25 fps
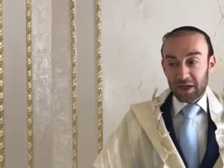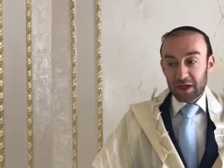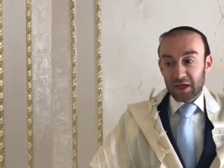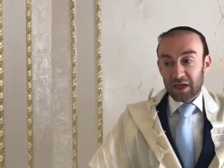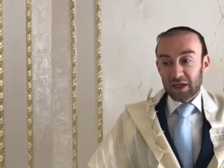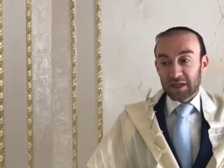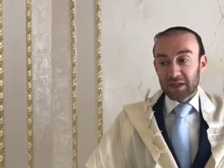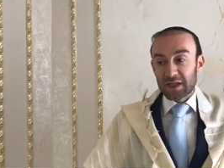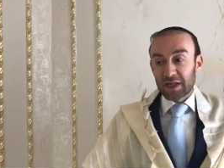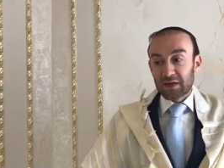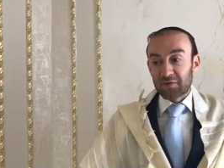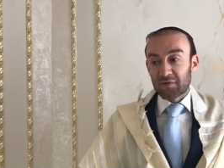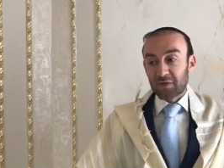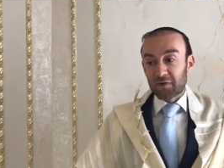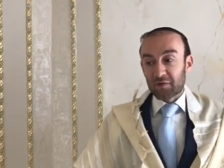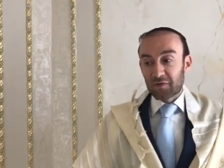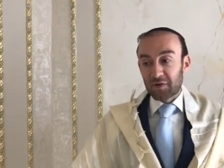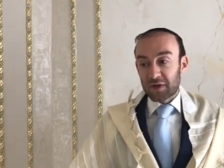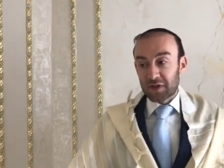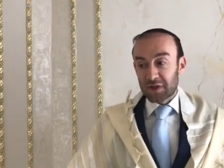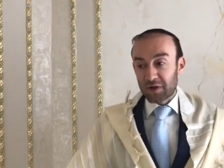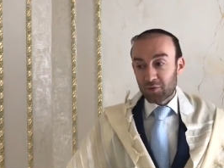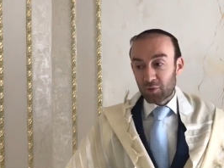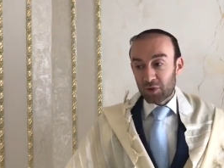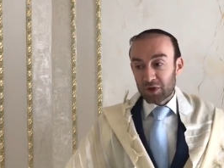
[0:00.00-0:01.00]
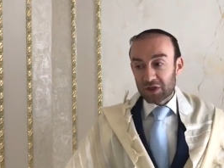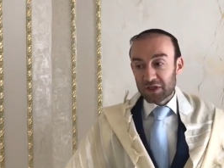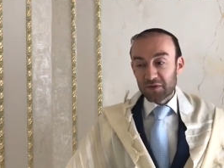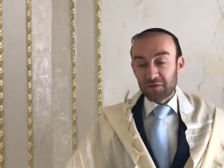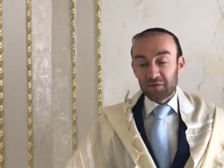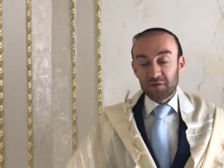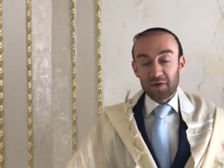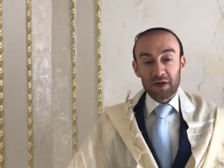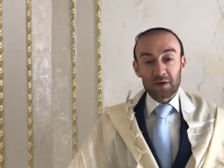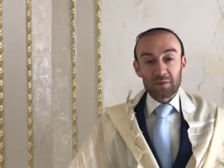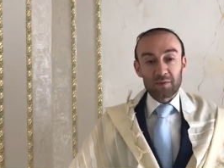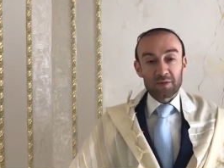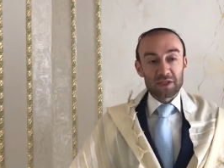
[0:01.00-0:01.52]
I have a friend that works in
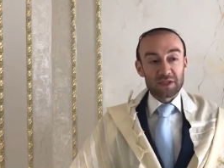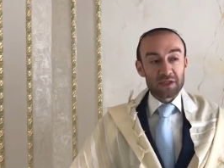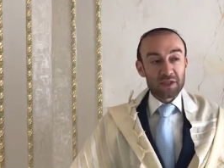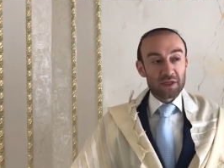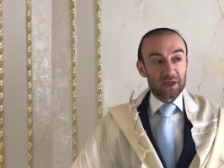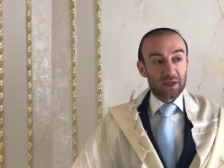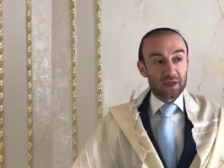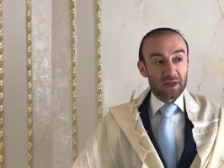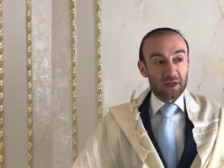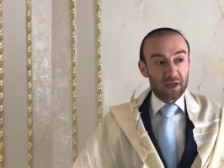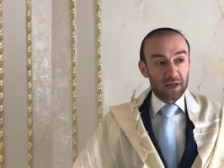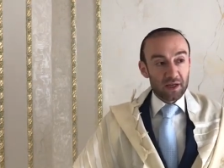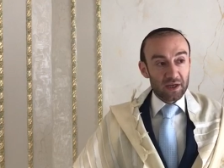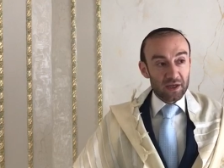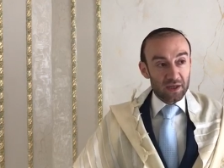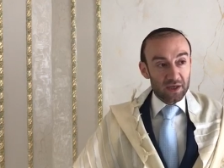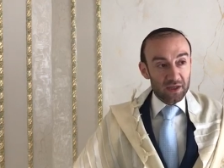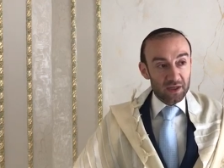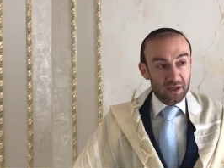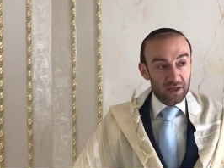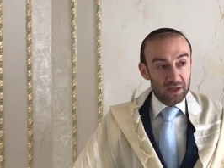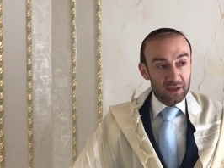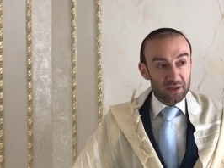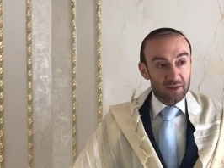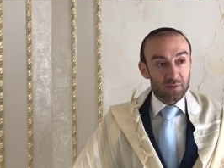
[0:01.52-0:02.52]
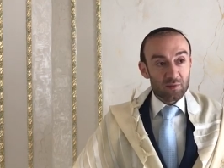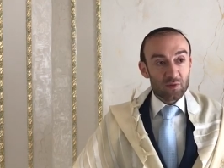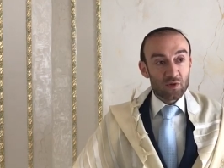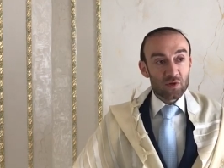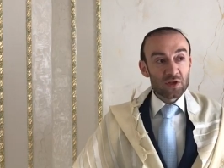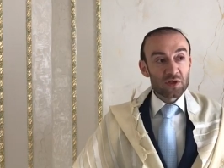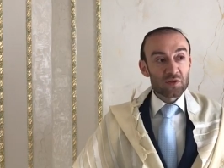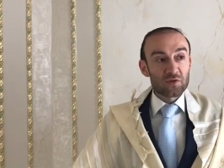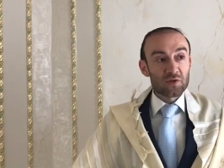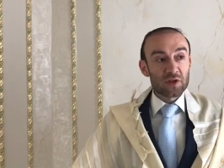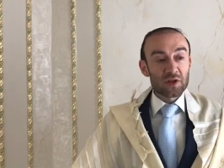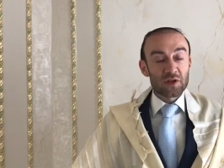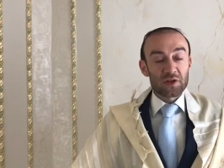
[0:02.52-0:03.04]
pharmacy. He tells me
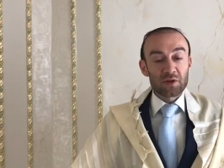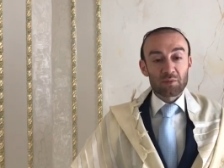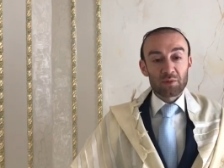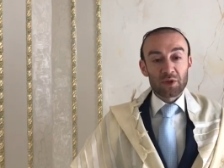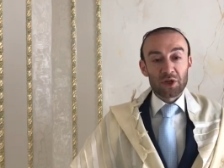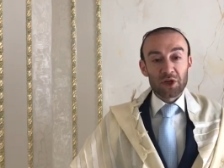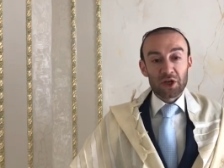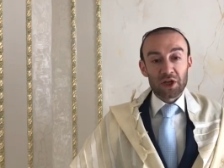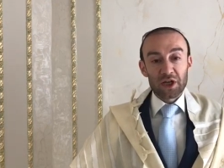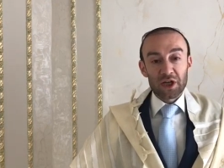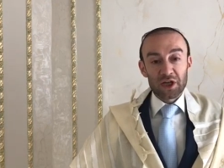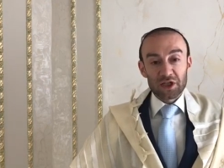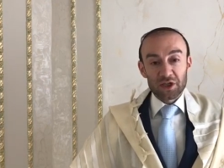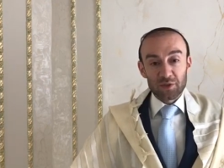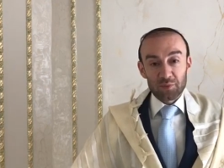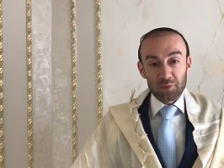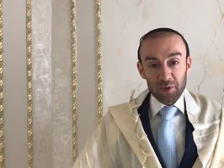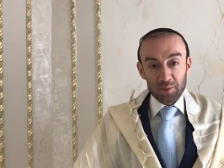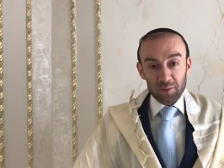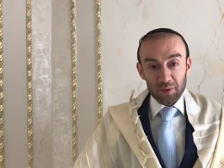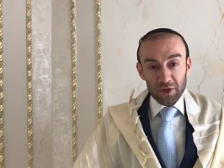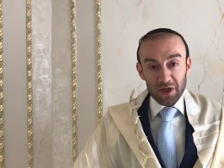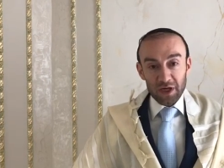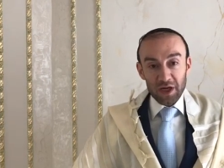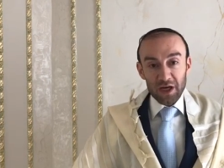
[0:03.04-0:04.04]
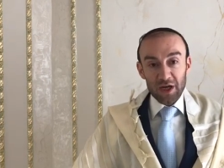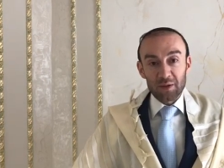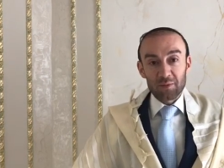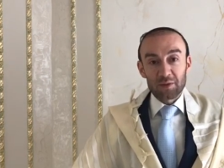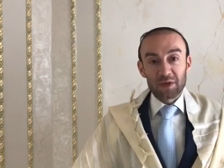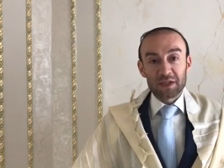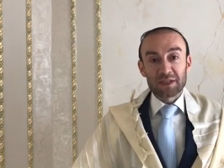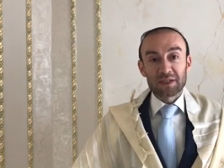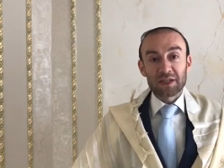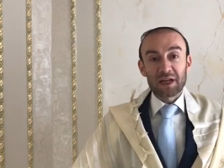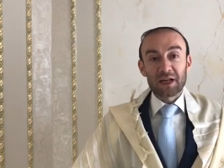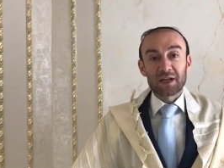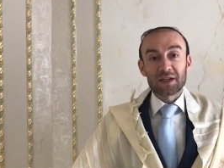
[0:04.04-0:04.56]
most of the medication people come
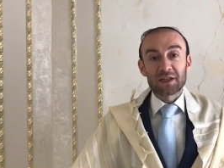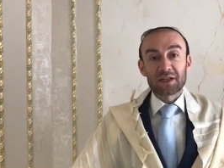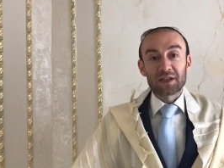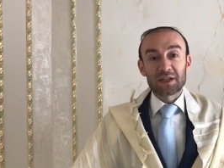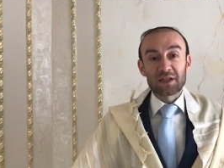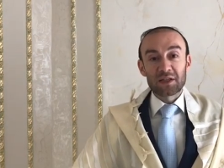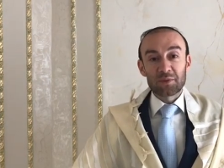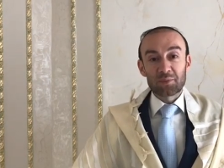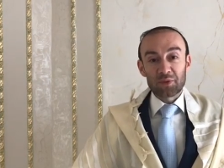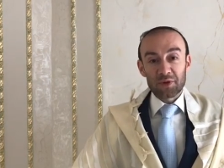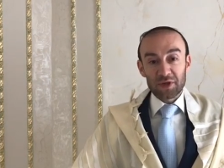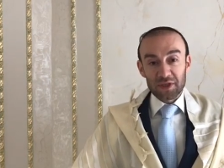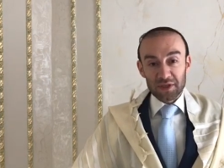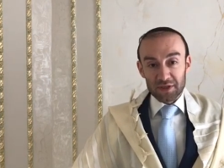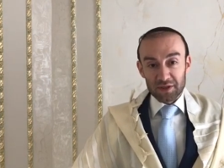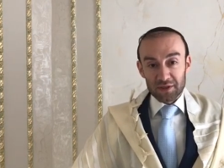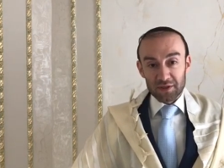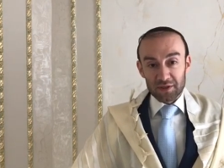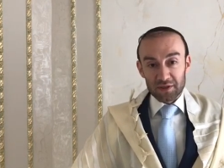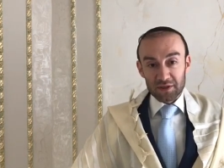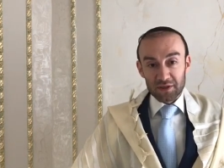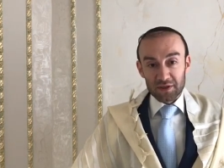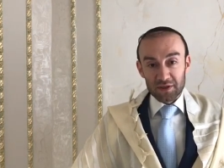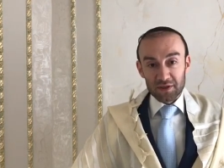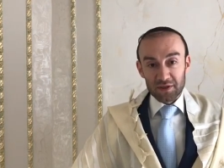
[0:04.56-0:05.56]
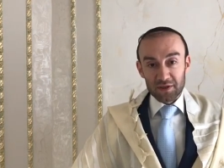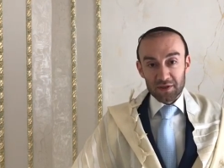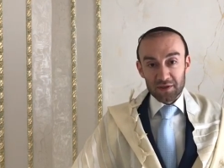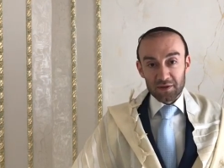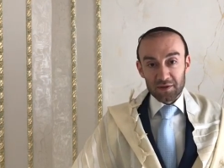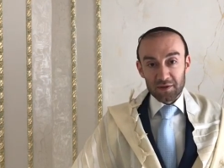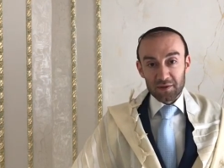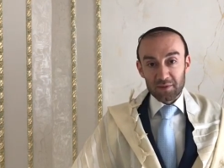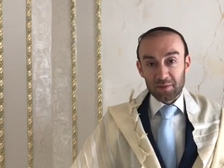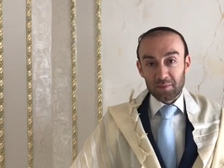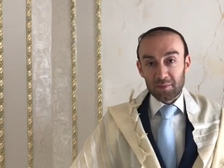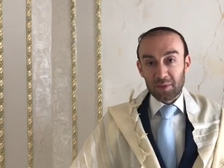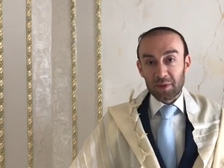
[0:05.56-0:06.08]
is antidepressants.
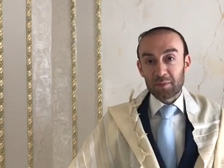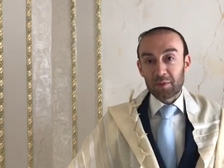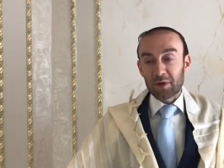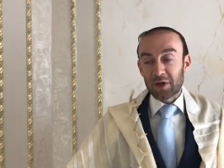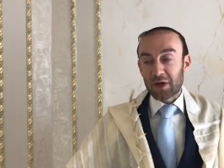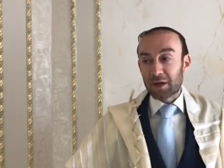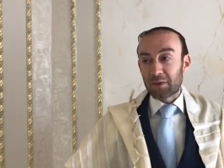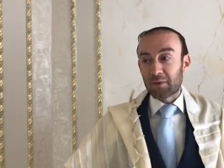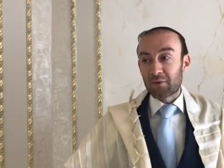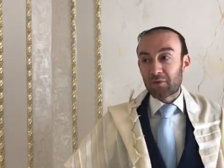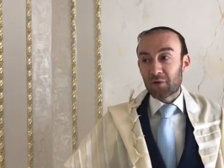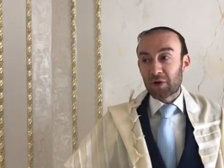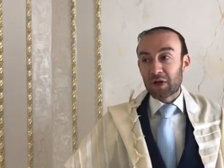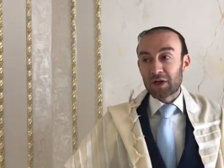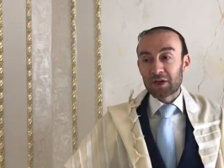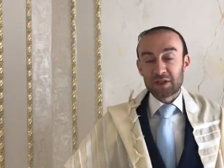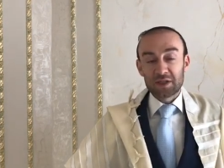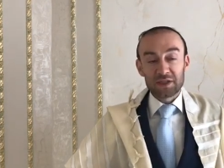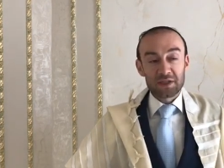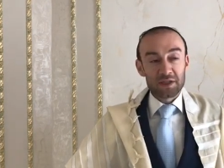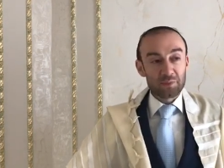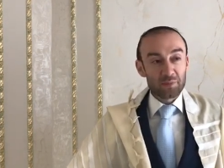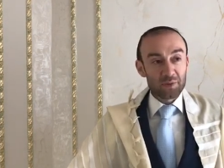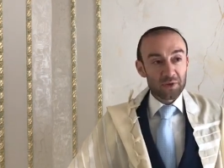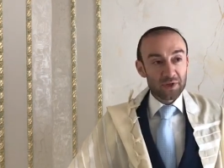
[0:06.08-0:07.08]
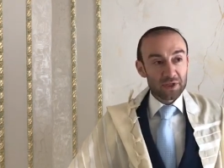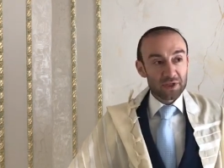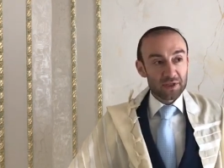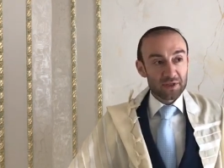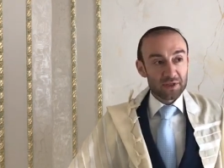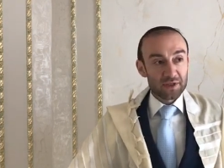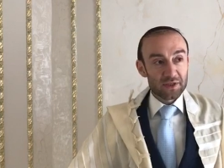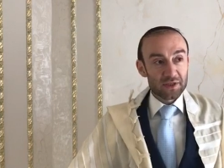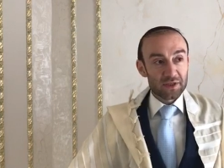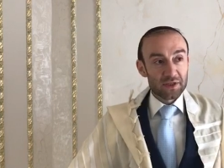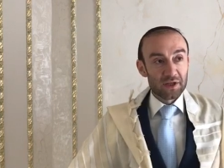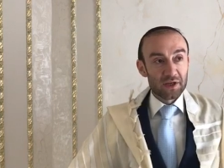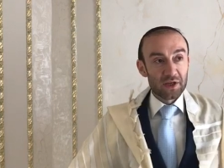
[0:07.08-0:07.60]
People coming for
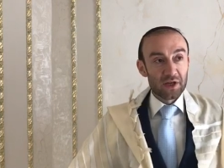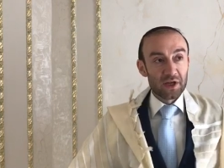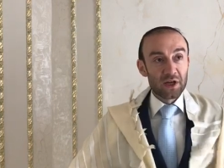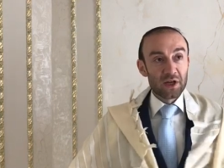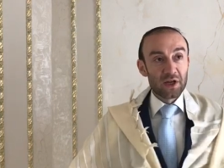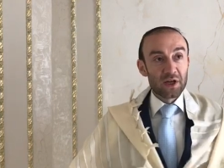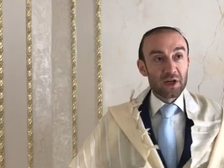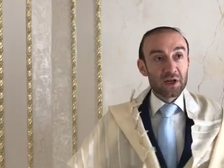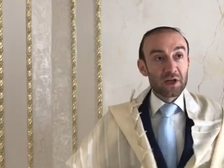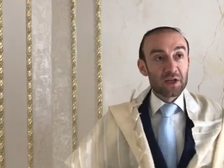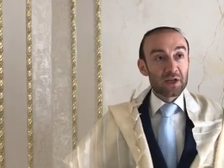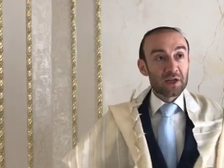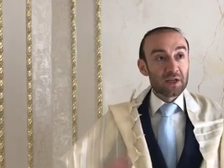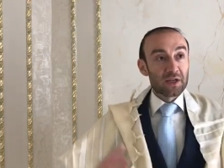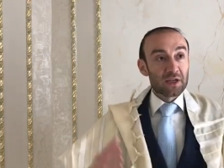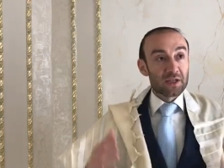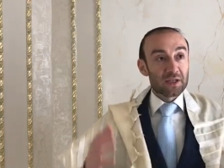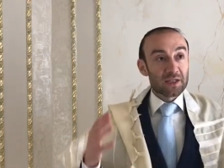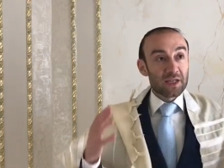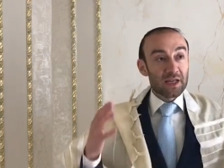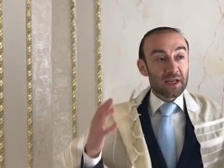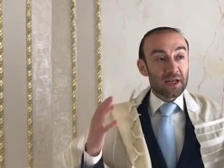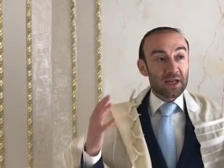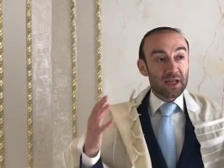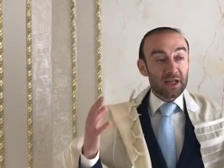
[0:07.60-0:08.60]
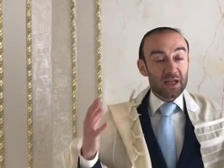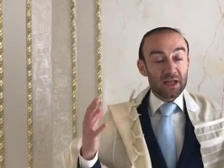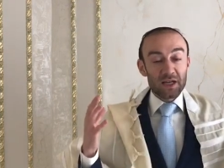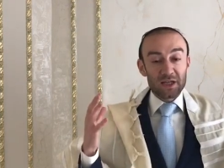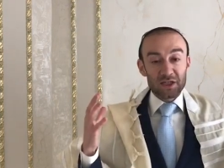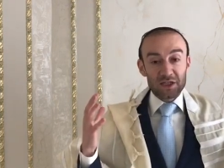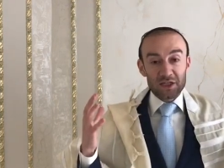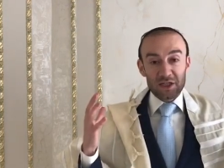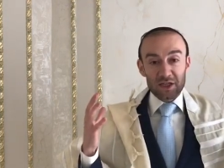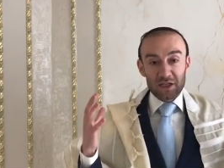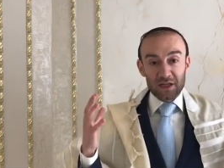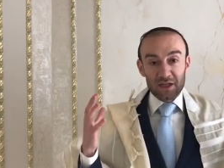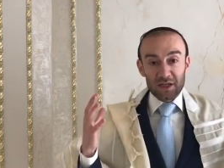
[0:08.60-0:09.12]
antidepressants.
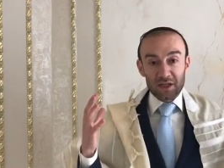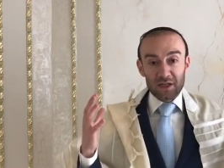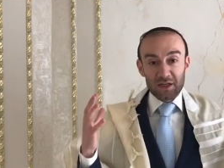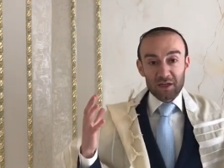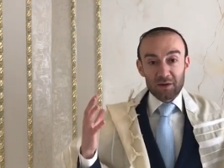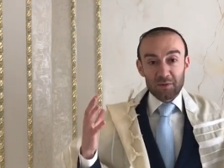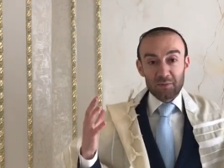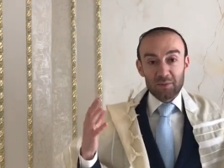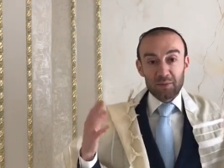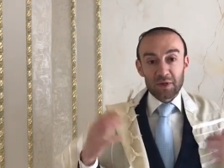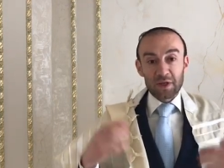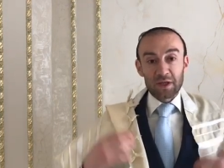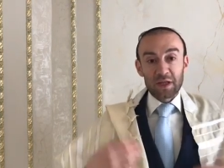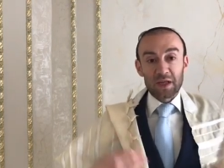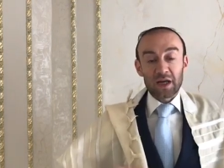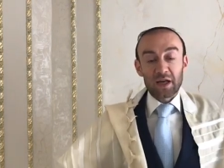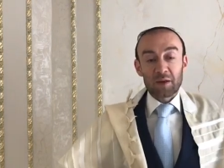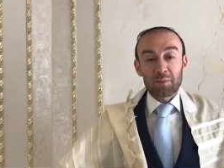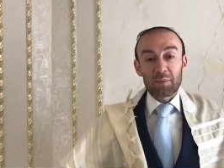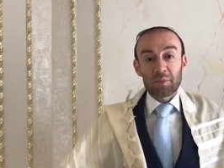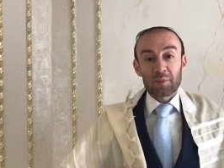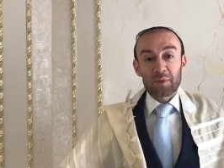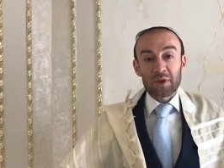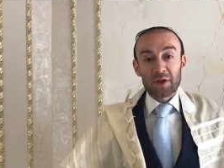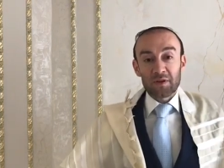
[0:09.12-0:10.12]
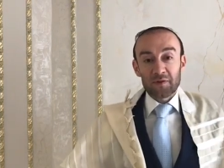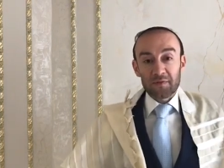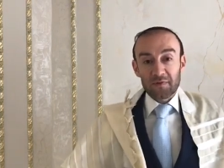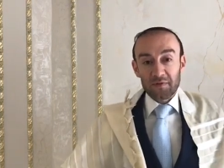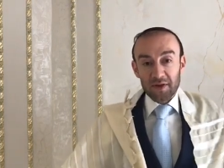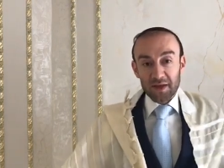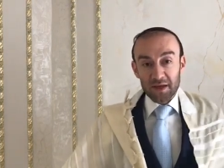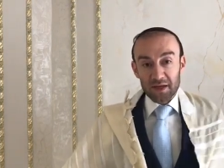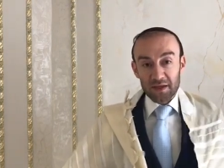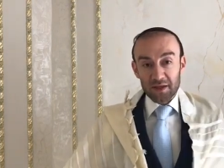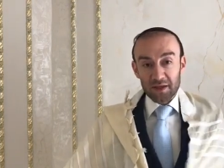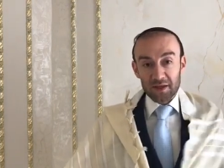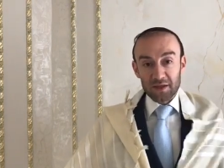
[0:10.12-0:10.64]
Psychologically, a lot of people are
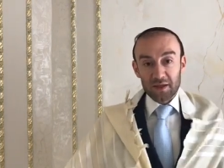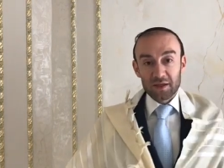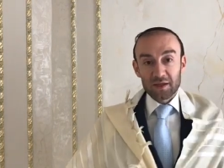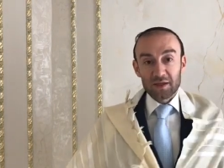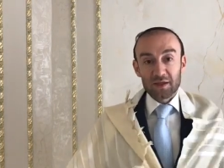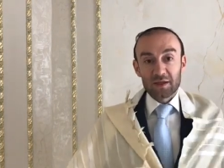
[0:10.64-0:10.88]
affected.